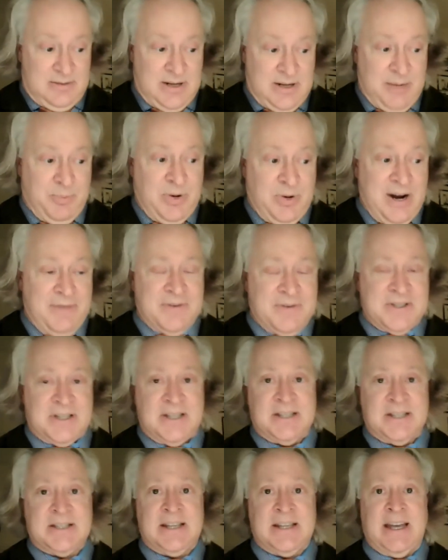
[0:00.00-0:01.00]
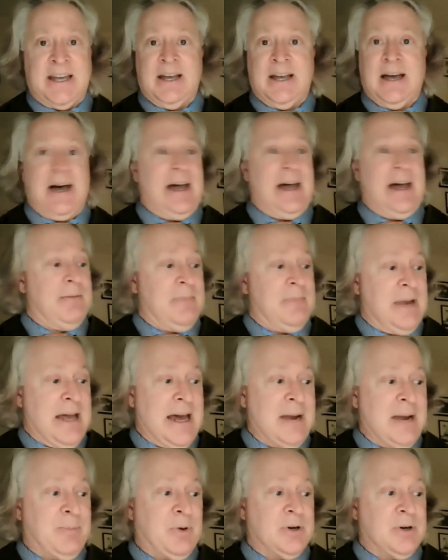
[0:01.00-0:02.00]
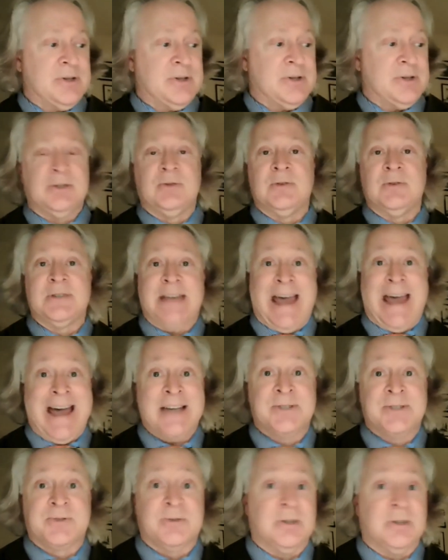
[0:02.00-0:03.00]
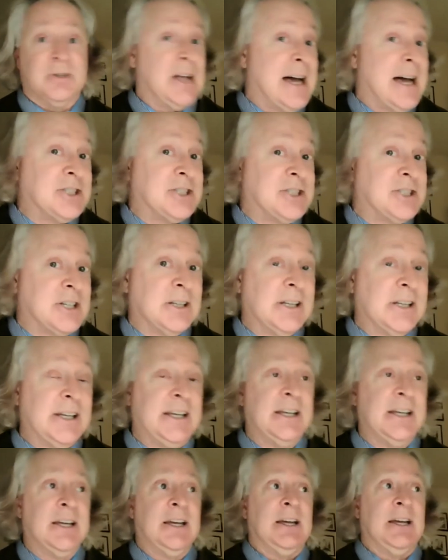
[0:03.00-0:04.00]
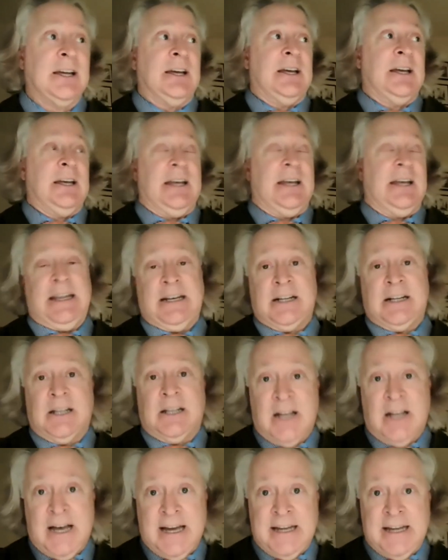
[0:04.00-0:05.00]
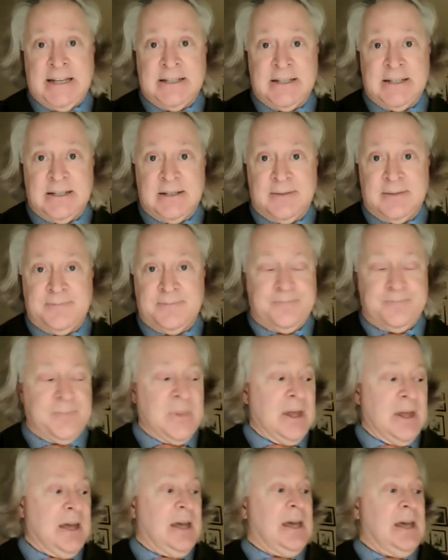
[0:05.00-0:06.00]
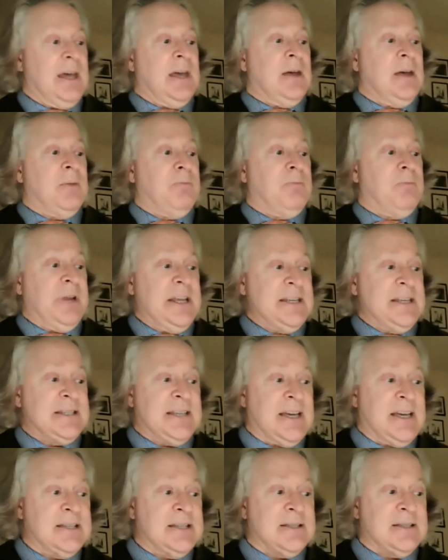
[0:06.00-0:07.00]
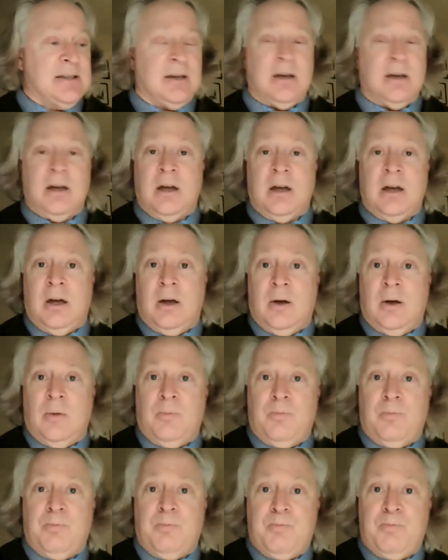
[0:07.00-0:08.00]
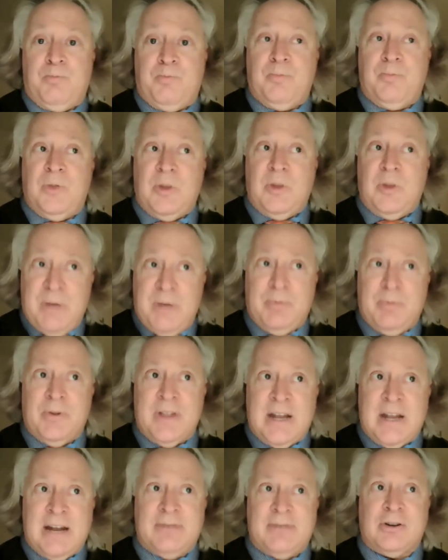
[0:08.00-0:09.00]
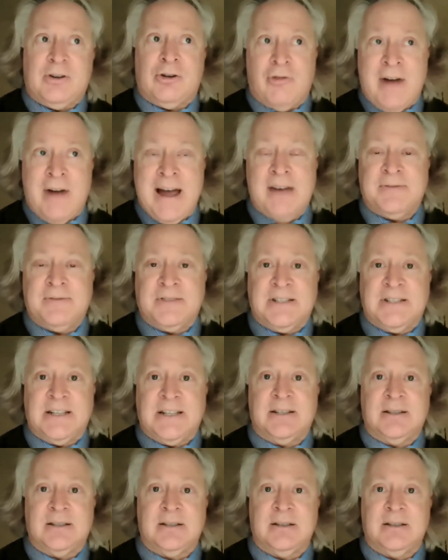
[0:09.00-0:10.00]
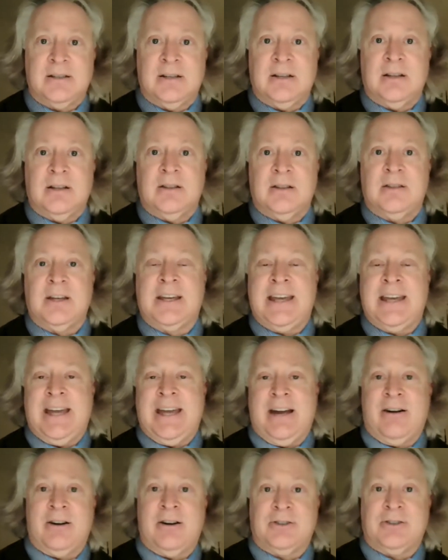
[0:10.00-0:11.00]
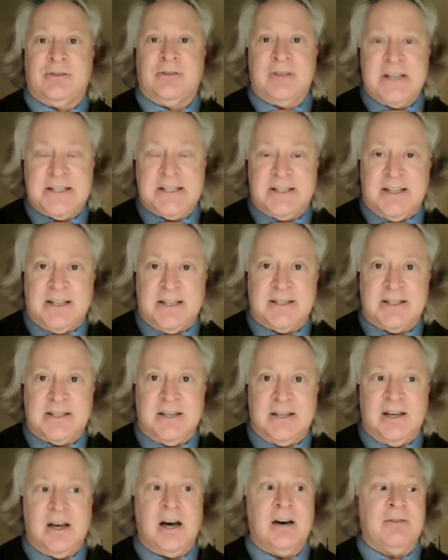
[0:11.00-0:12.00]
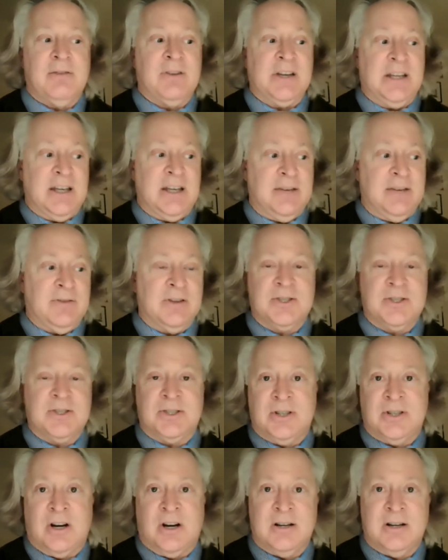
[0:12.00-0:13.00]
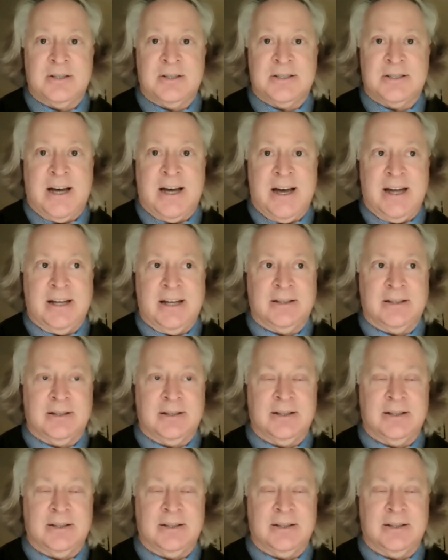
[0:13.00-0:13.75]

preface this saying, I am not a person who is astrologically inclined, but he says the people that have crafted the characteristics of a given star sign